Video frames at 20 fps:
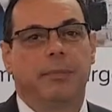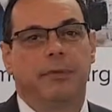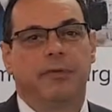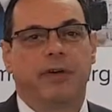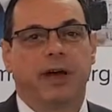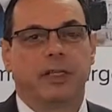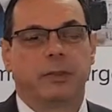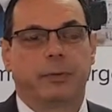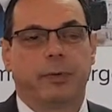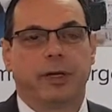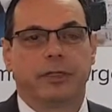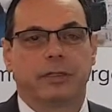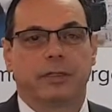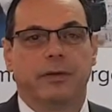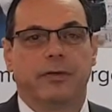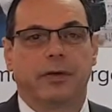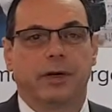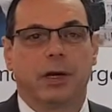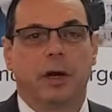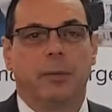the Vice President
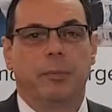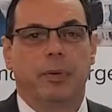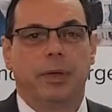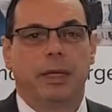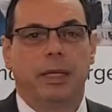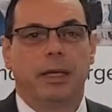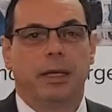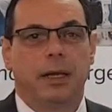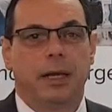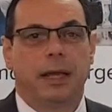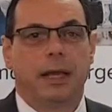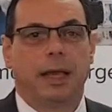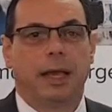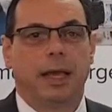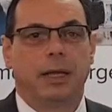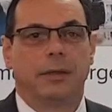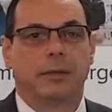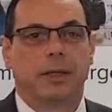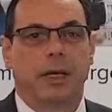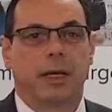of the company
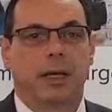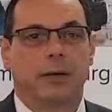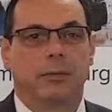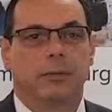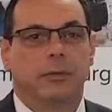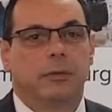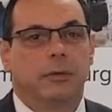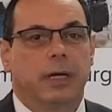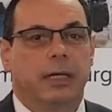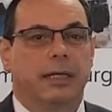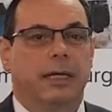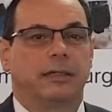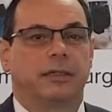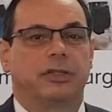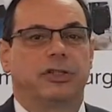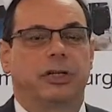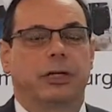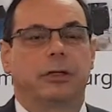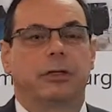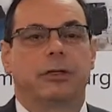and I'd like to
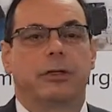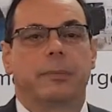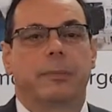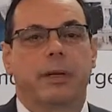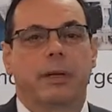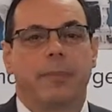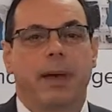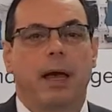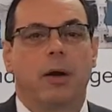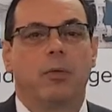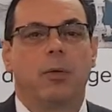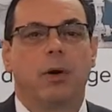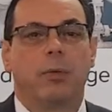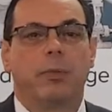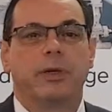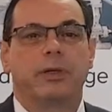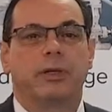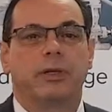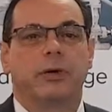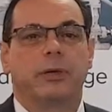share a little bit about what
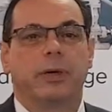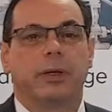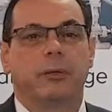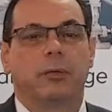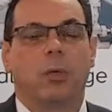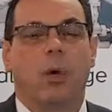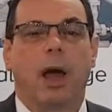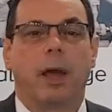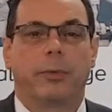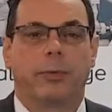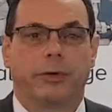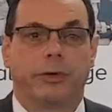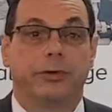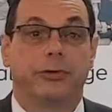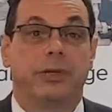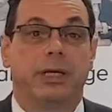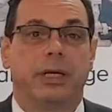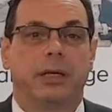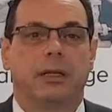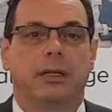we do and why we're
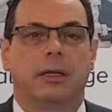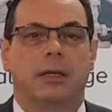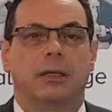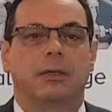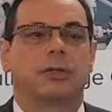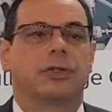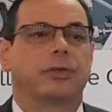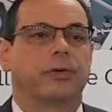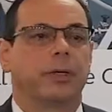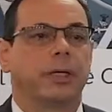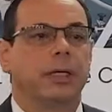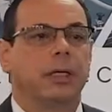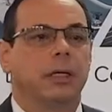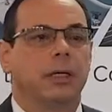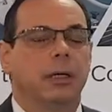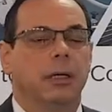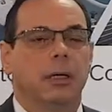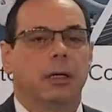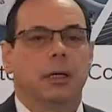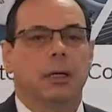unique in the industry.
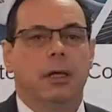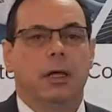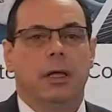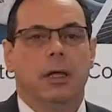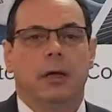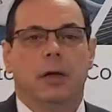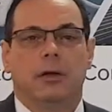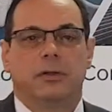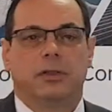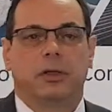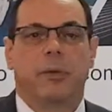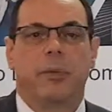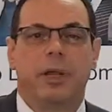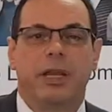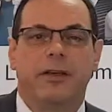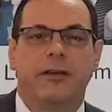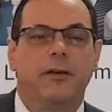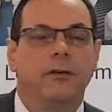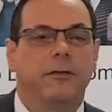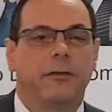So
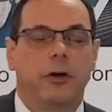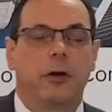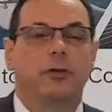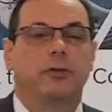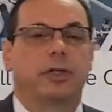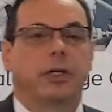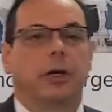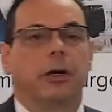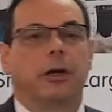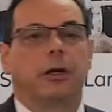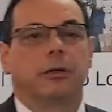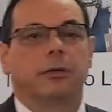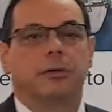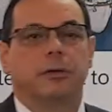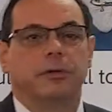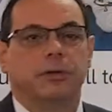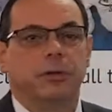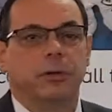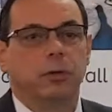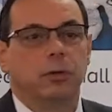many folks here
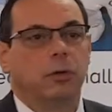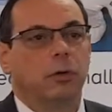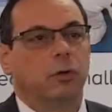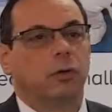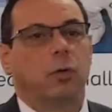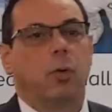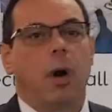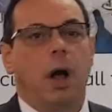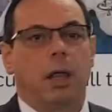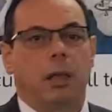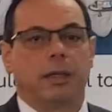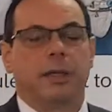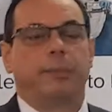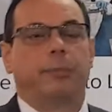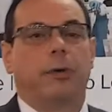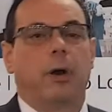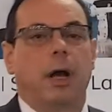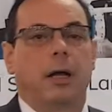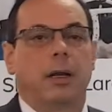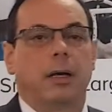do quality
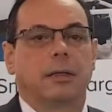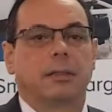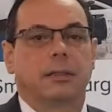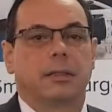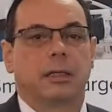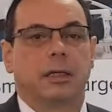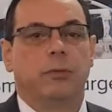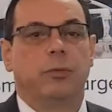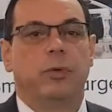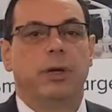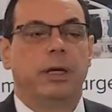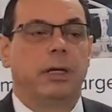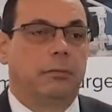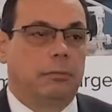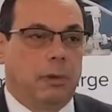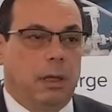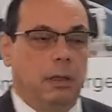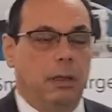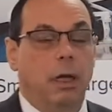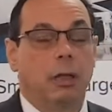products. We,
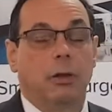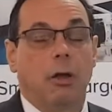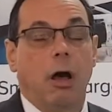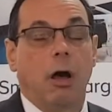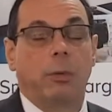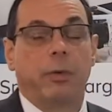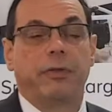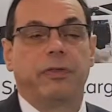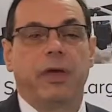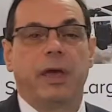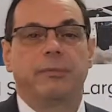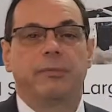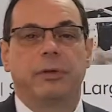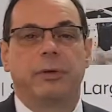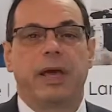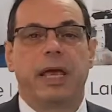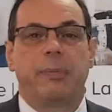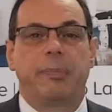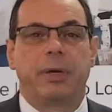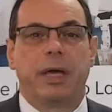along with them, do
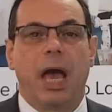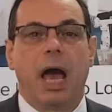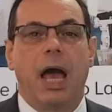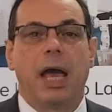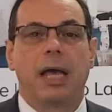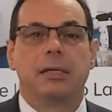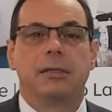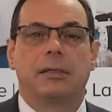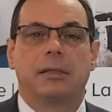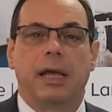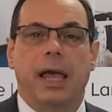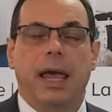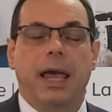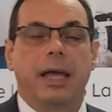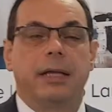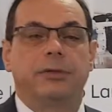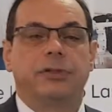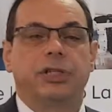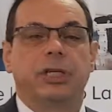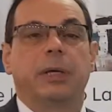APIs
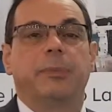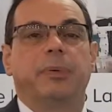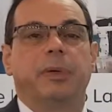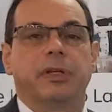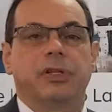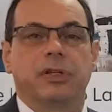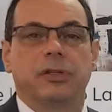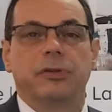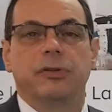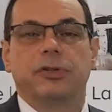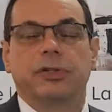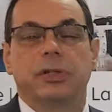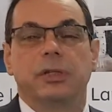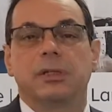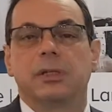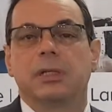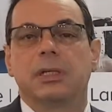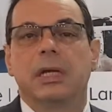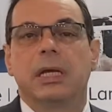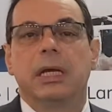and GMP solutions.